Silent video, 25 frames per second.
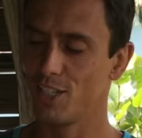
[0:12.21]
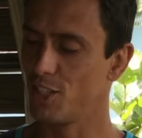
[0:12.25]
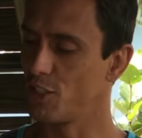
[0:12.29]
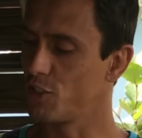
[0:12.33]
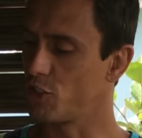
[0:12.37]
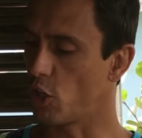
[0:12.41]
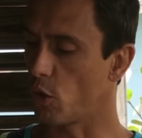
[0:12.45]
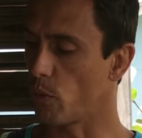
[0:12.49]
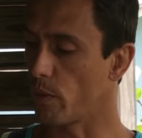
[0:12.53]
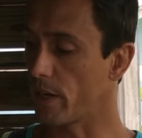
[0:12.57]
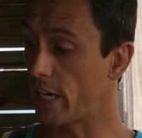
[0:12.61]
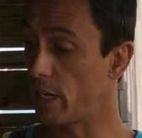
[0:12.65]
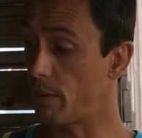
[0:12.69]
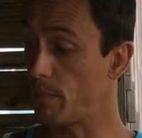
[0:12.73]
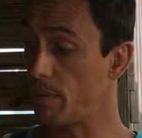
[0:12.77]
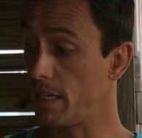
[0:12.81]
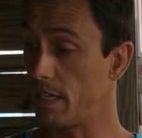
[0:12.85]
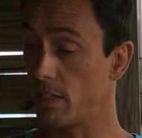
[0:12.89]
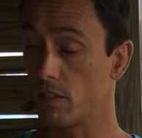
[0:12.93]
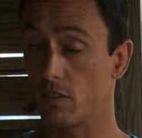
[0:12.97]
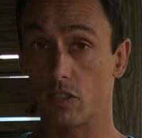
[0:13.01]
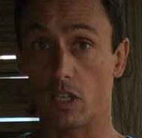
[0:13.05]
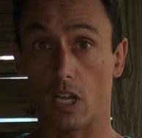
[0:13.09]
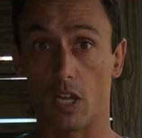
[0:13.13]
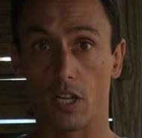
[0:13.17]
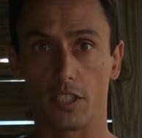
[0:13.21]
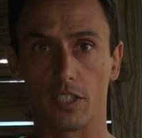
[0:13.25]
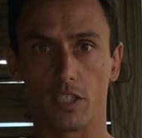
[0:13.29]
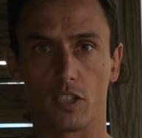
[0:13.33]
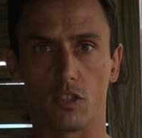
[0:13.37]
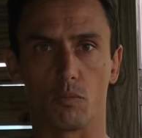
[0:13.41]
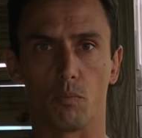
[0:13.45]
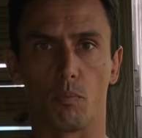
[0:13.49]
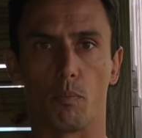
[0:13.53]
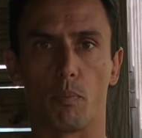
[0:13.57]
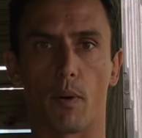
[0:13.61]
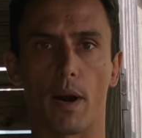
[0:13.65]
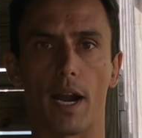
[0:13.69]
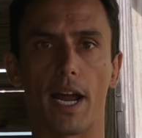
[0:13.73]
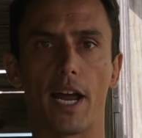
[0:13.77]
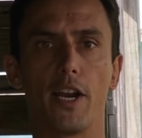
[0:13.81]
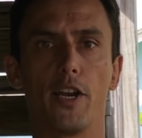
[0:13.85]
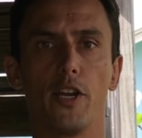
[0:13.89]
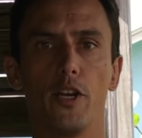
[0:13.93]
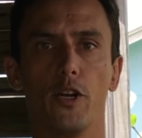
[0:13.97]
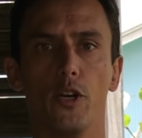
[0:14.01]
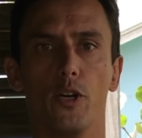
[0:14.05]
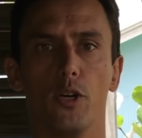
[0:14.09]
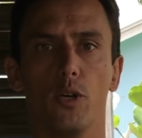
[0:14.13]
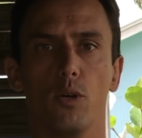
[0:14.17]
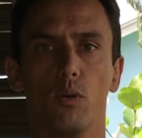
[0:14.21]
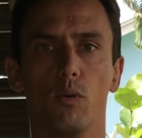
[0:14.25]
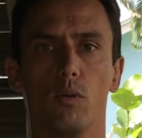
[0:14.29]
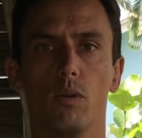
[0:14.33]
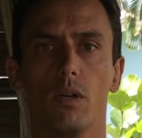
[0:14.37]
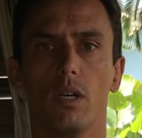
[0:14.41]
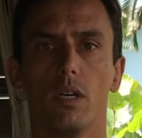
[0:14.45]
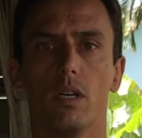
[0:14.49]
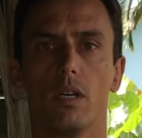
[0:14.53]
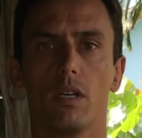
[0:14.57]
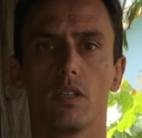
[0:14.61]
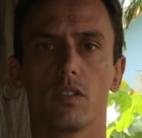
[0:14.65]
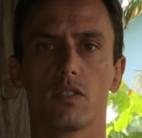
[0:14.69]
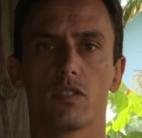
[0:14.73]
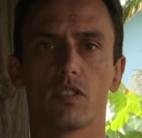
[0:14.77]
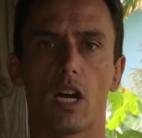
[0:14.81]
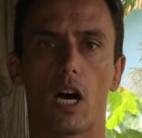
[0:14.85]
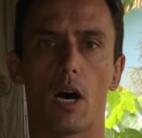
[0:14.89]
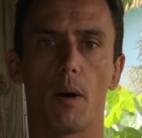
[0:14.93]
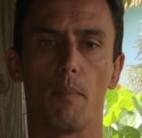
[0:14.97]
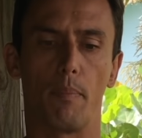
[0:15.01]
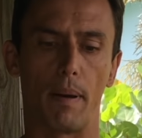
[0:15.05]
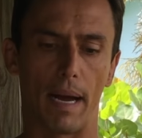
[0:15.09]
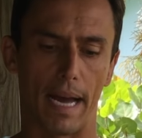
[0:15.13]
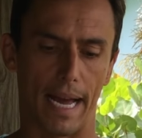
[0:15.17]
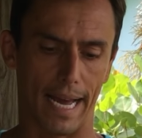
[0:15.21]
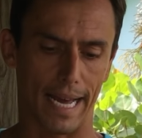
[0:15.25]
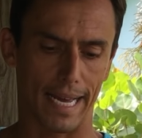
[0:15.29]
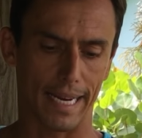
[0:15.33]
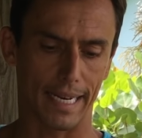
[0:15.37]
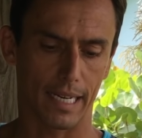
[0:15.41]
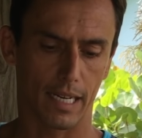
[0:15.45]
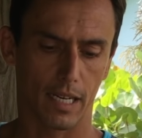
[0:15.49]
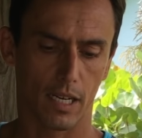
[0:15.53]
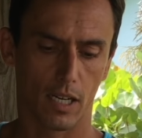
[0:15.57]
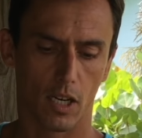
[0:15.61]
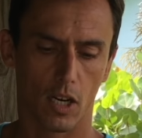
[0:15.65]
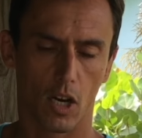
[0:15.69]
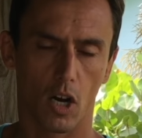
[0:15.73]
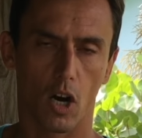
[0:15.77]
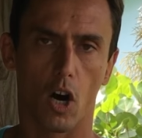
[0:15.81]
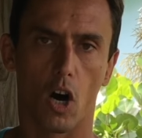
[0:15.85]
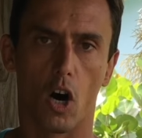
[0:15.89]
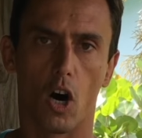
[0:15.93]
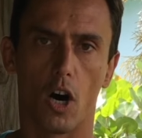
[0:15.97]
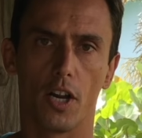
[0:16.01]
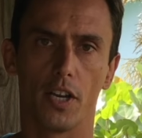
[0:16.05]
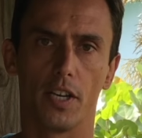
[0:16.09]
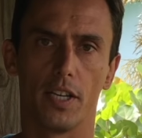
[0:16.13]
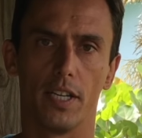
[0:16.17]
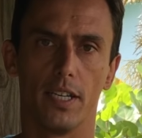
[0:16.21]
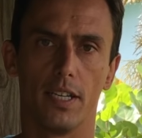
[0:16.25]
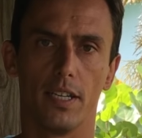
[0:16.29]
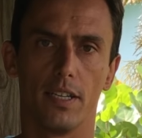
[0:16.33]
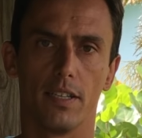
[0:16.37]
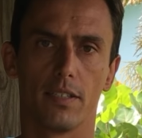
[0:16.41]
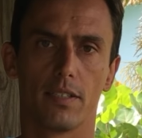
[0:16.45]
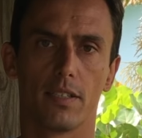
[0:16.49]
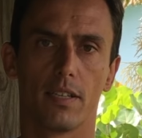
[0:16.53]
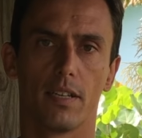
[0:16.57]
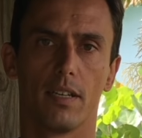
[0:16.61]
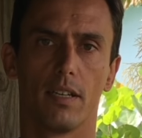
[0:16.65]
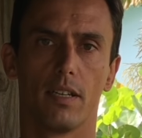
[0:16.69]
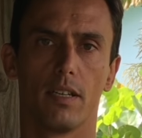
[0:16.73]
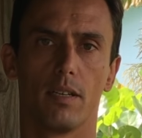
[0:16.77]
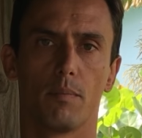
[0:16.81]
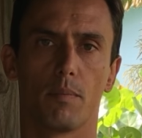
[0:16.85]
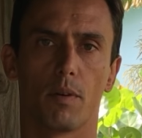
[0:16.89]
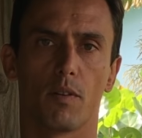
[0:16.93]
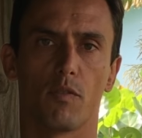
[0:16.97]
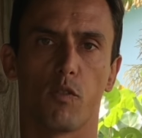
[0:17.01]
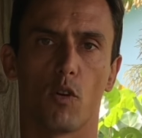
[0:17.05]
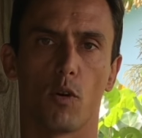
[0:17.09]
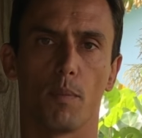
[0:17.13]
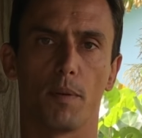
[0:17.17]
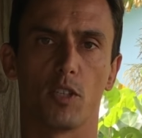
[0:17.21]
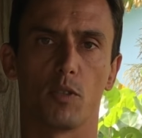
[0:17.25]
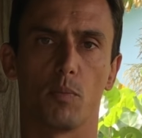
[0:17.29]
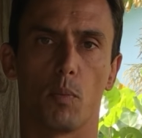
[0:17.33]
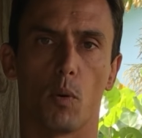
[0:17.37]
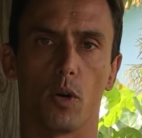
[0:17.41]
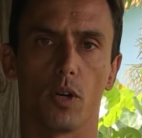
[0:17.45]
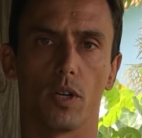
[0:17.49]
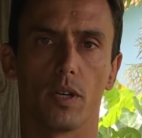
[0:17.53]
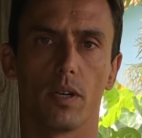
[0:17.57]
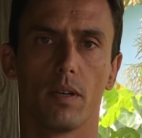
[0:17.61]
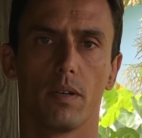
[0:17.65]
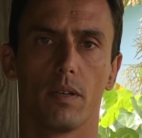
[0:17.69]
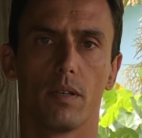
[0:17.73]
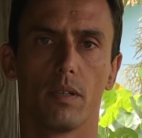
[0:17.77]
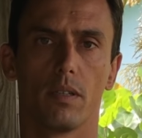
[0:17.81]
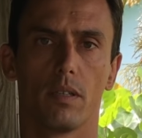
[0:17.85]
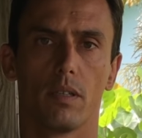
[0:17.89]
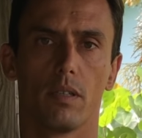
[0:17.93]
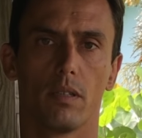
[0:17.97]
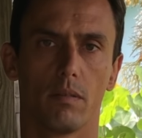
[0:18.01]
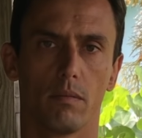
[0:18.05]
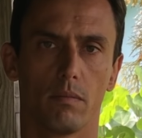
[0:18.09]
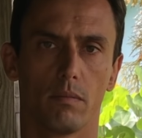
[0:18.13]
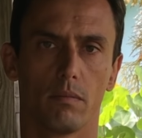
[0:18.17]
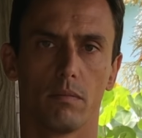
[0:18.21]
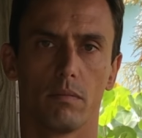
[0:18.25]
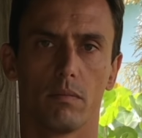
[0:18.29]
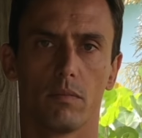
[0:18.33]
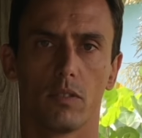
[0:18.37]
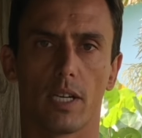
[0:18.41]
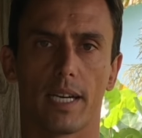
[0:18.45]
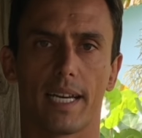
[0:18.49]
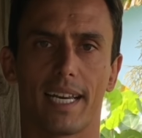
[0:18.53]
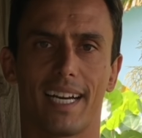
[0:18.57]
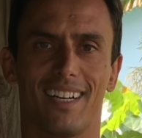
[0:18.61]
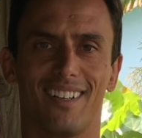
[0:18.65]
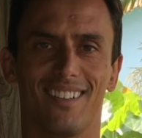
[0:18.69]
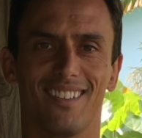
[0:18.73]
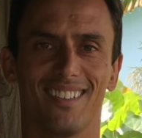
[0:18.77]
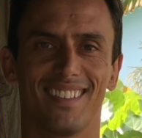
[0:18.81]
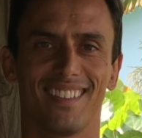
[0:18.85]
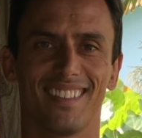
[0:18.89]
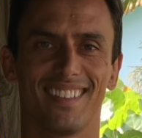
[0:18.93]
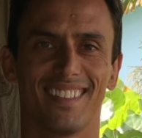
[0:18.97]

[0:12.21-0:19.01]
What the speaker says: So we're going to be installing this brand new stomp pad on this performance board. Check it out.